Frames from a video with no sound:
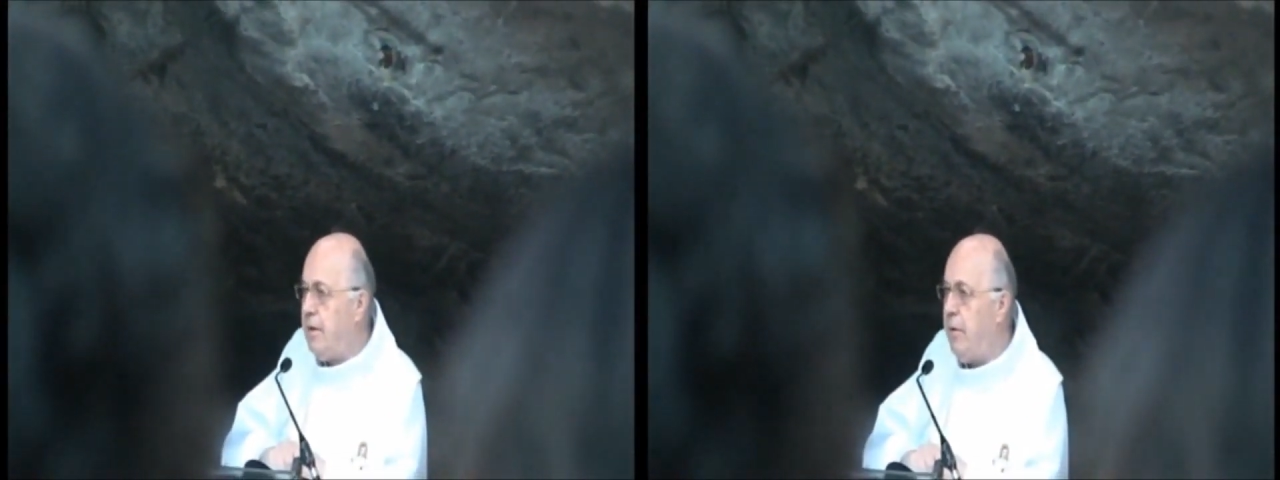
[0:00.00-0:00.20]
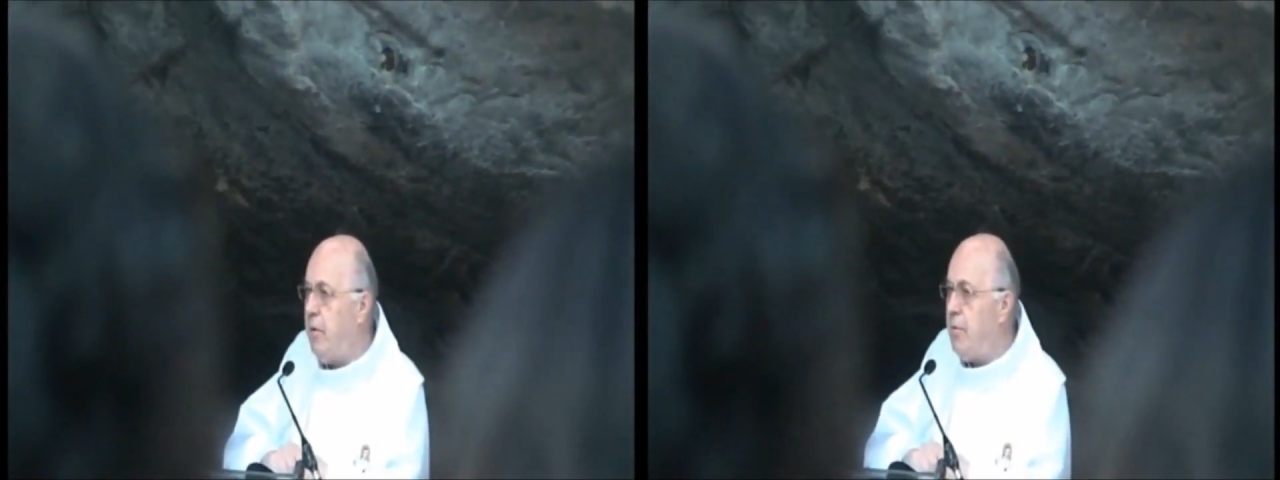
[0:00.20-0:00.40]

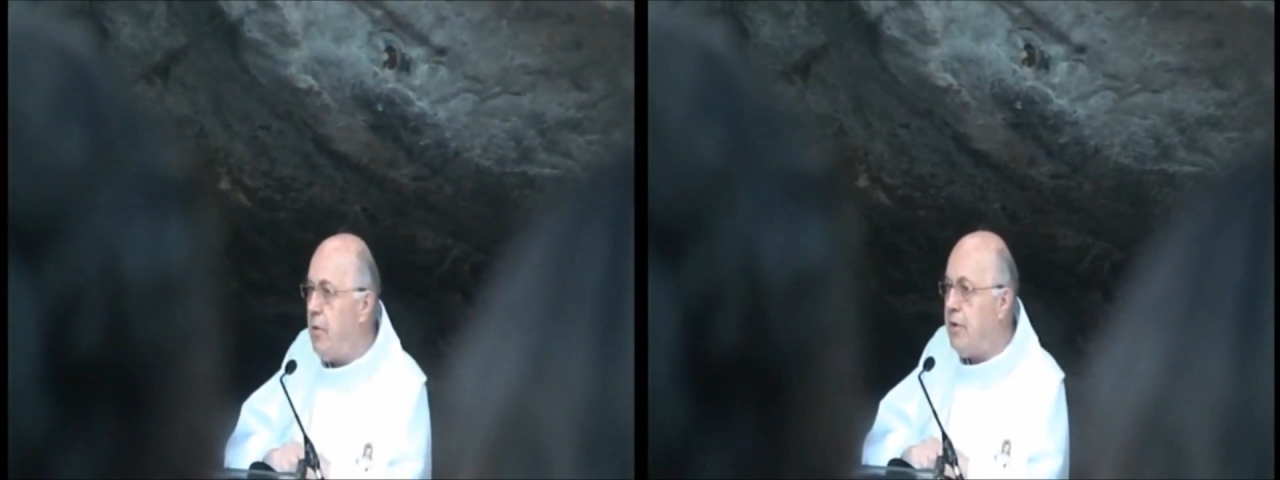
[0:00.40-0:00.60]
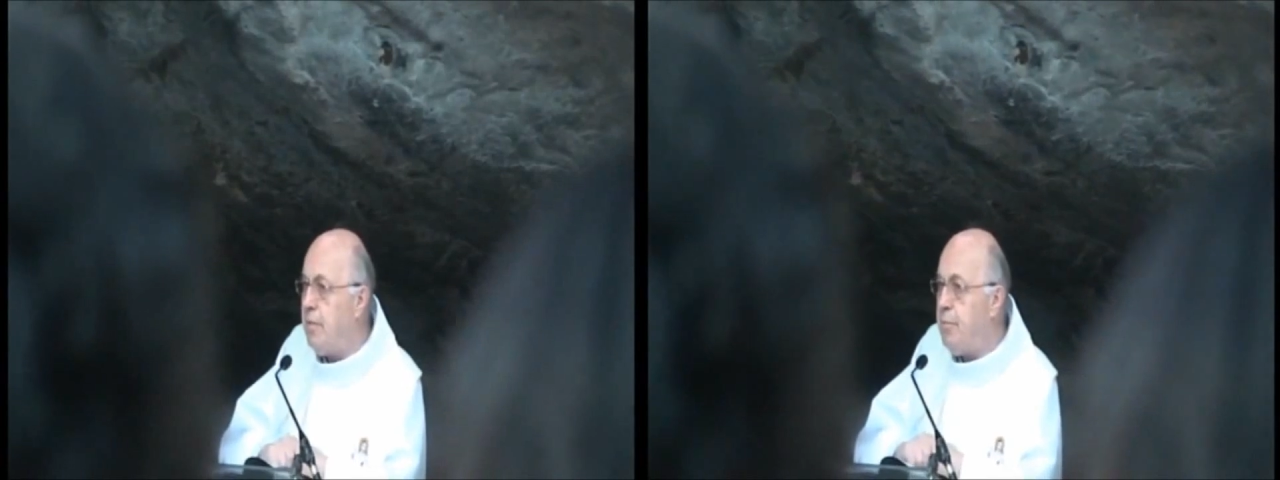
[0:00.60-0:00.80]
They were
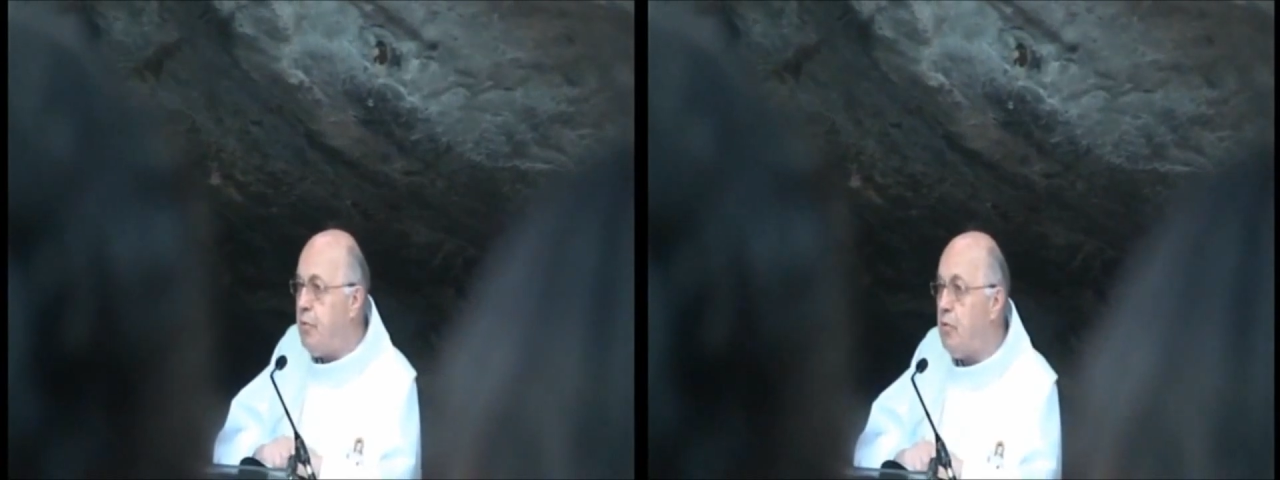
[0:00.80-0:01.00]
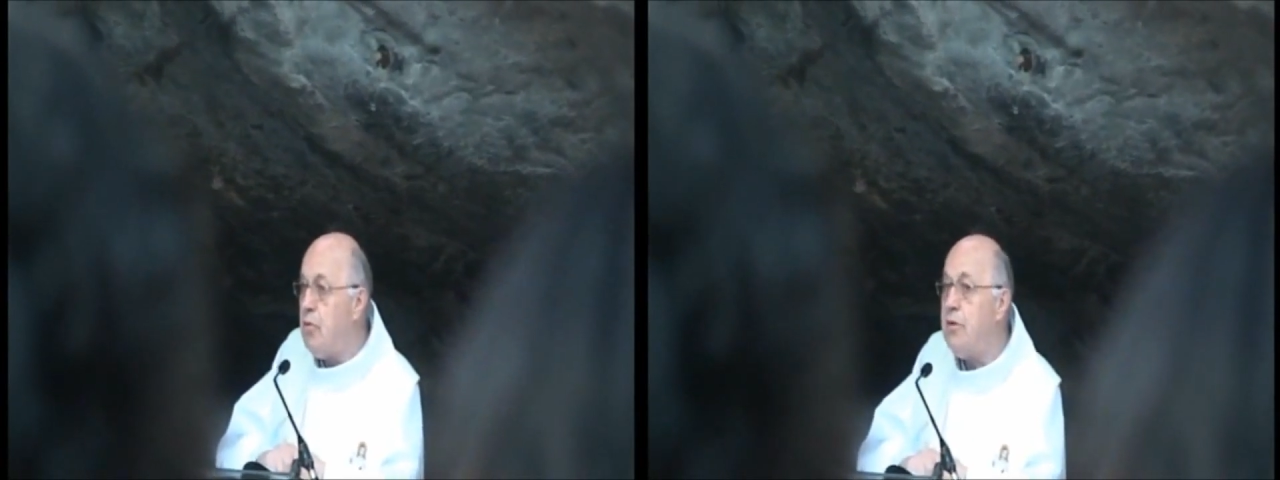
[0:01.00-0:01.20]
among the
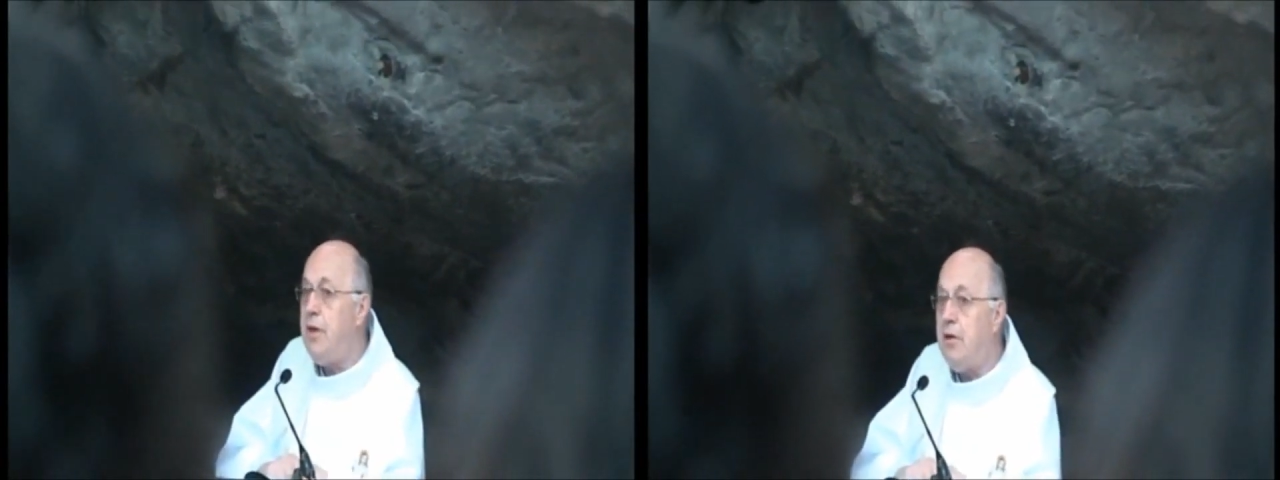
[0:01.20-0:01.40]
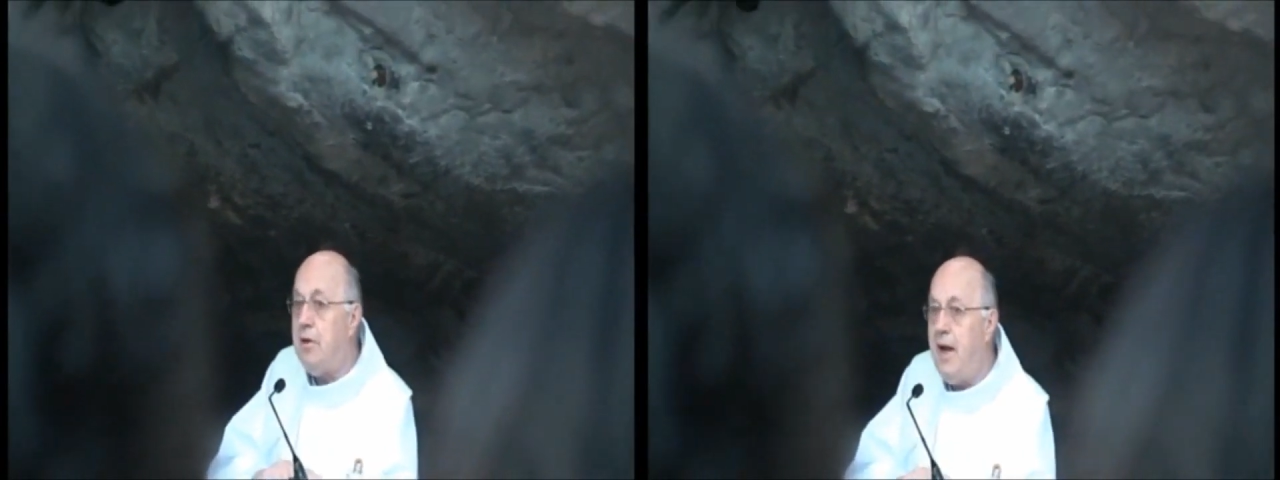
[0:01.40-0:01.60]
poor,
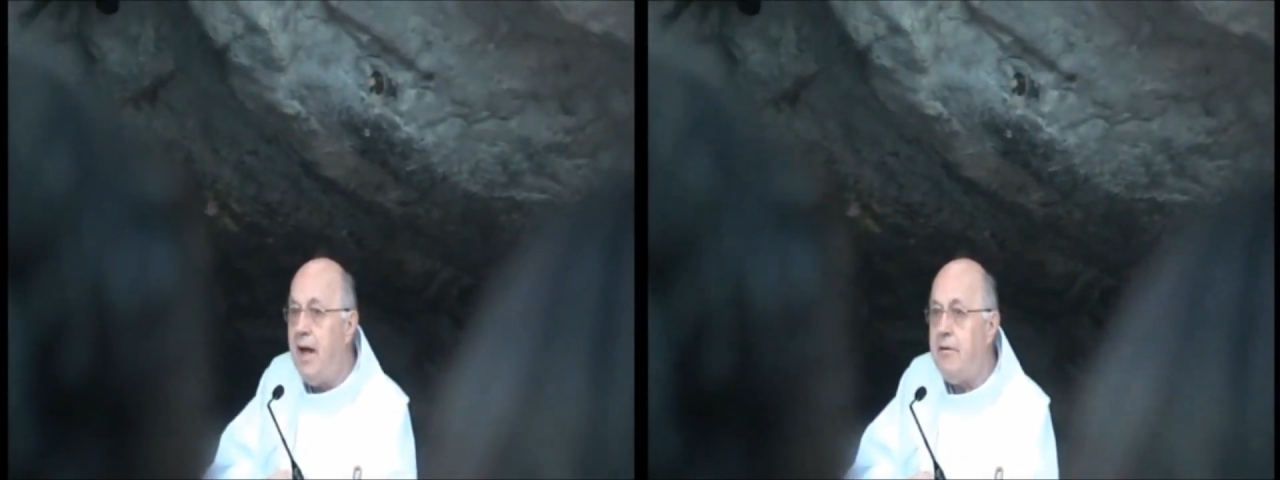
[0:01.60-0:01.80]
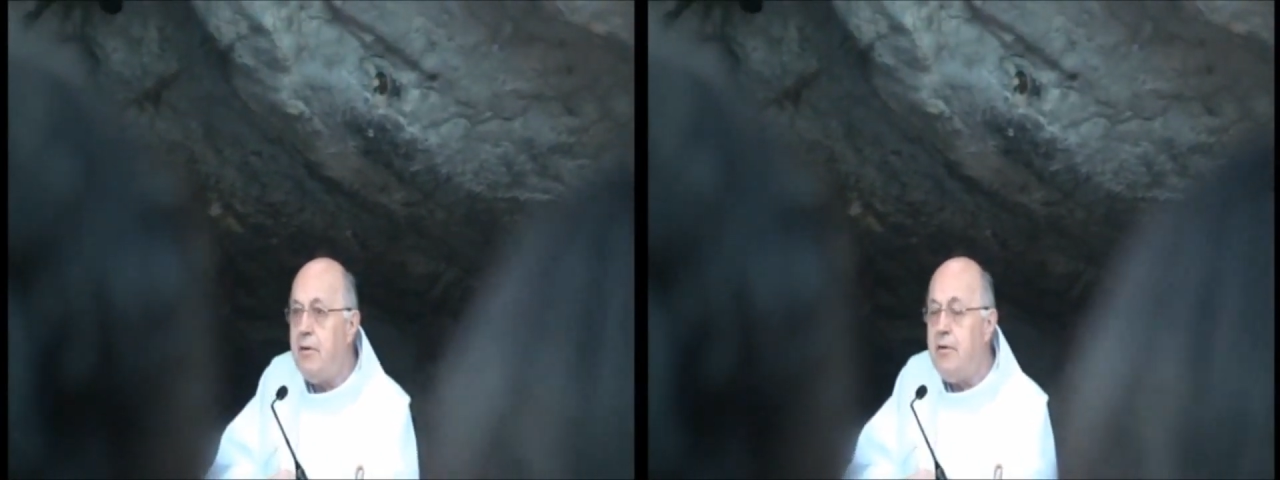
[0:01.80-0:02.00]
the
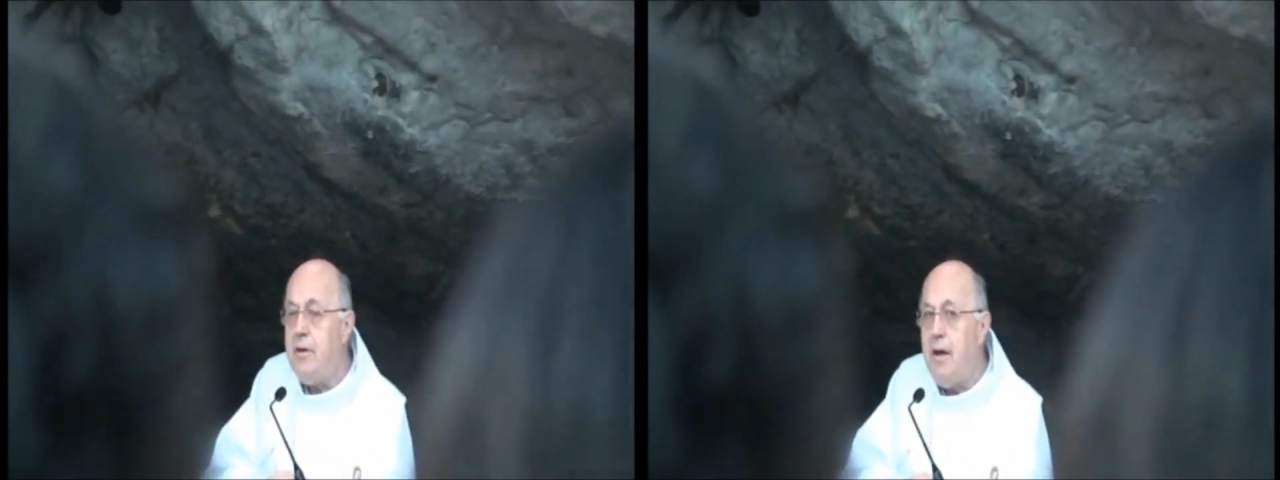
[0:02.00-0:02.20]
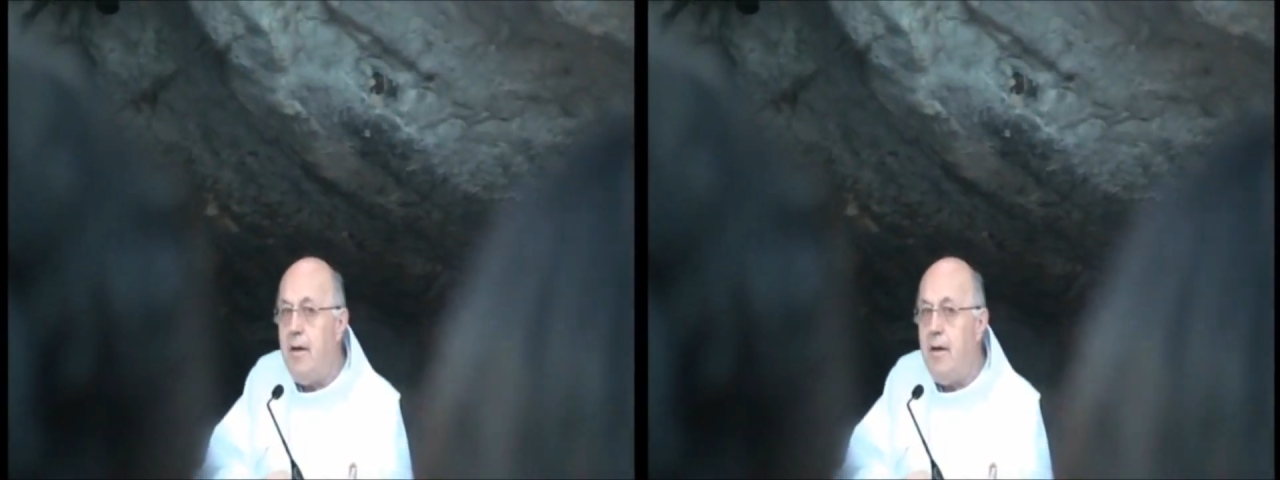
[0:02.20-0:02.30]
unlettered.